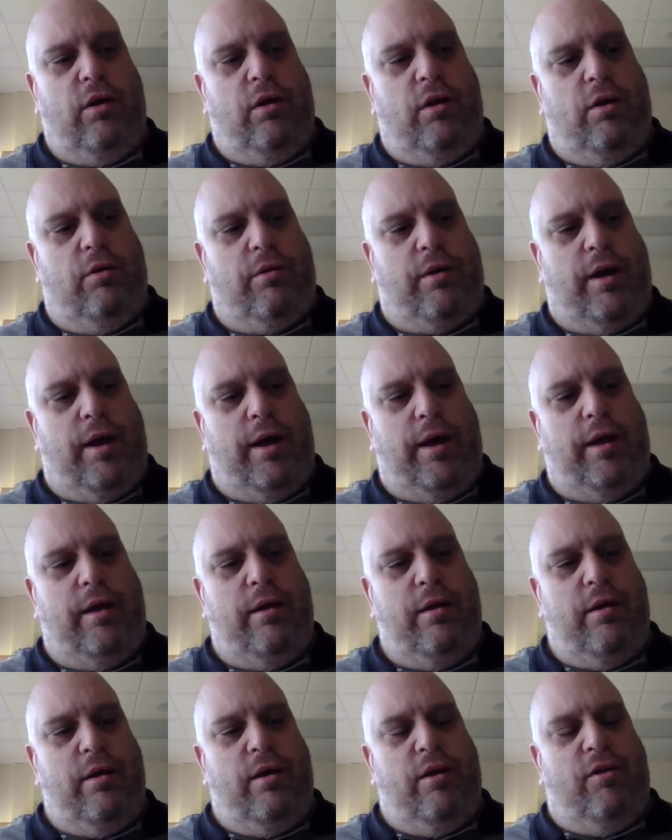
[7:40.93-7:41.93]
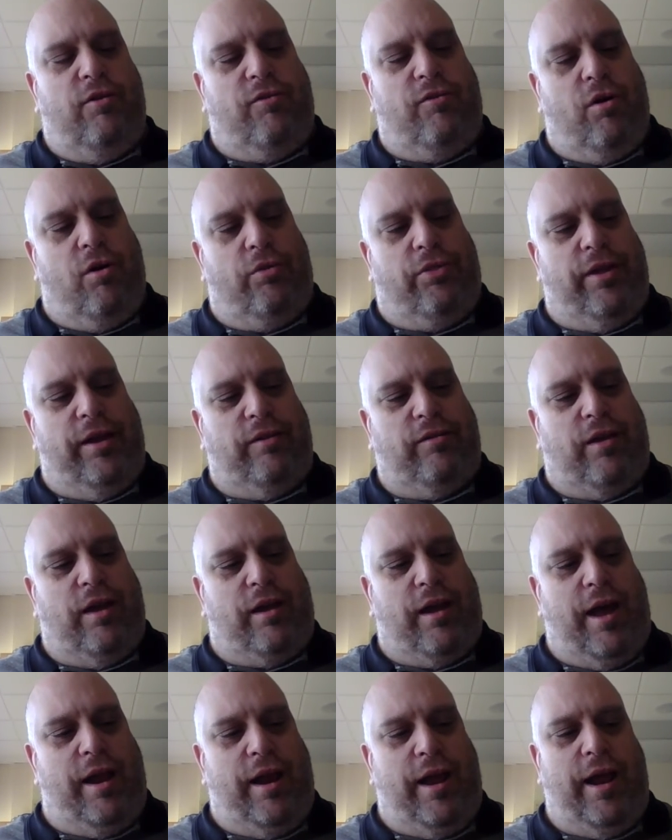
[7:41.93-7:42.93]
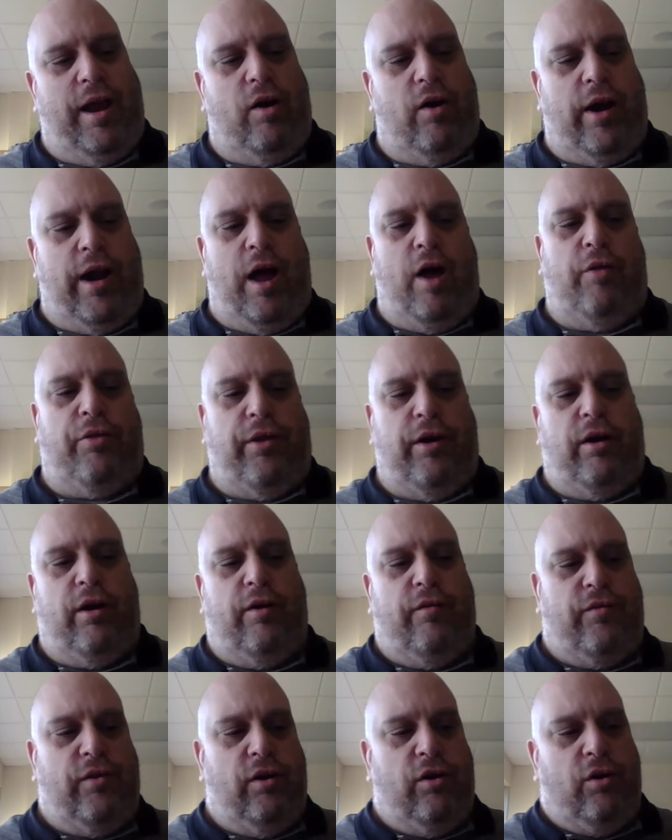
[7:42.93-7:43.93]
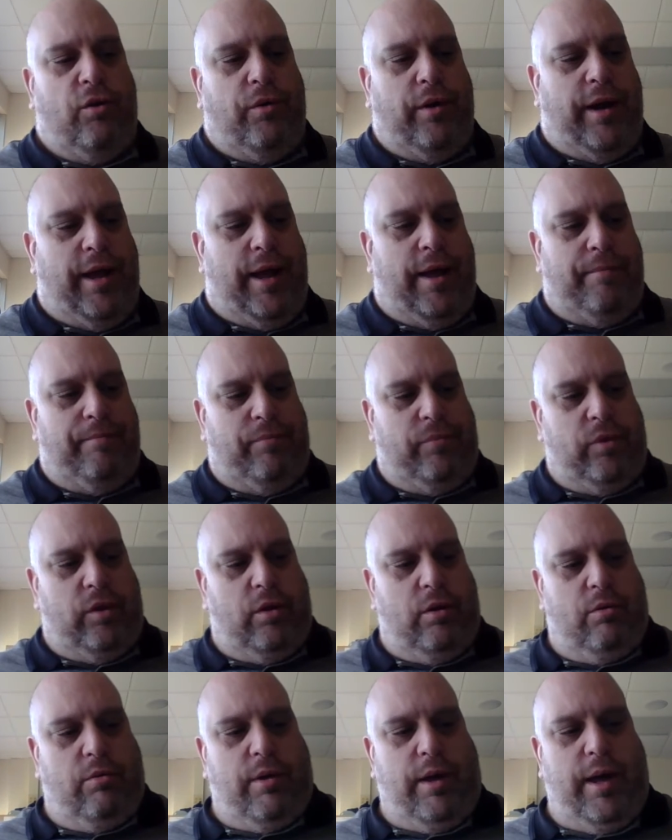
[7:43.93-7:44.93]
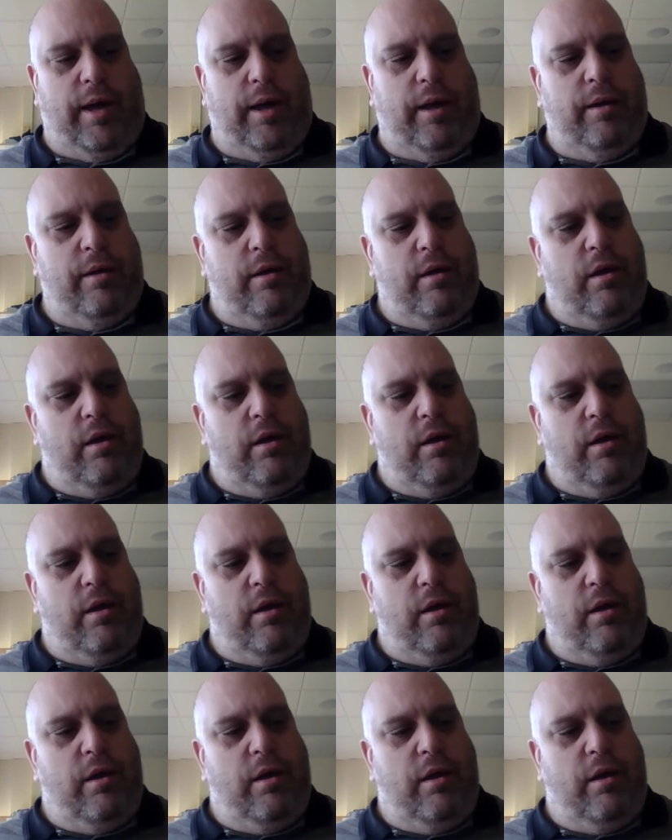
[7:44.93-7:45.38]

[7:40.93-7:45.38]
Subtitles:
Okay, so things get kind of hairy out there if you're doing that. Okay.